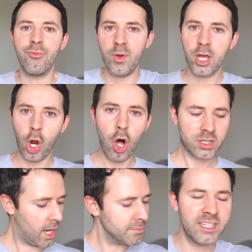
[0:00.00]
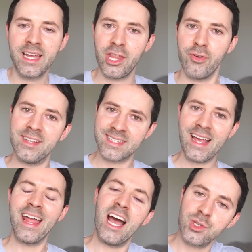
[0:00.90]
If we can all come together and
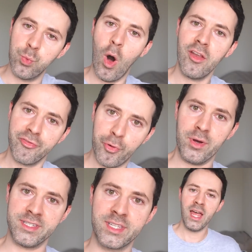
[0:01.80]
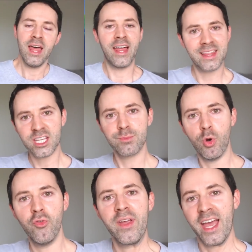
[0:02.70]
say as one voice that this
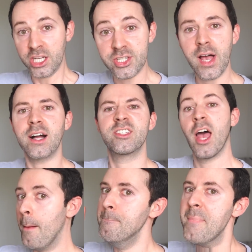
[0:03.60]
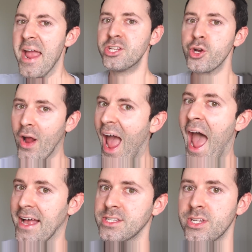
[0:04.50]
movie sucks major
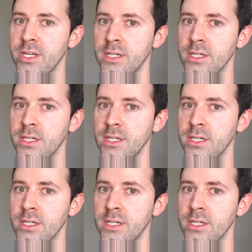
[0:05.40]
ass,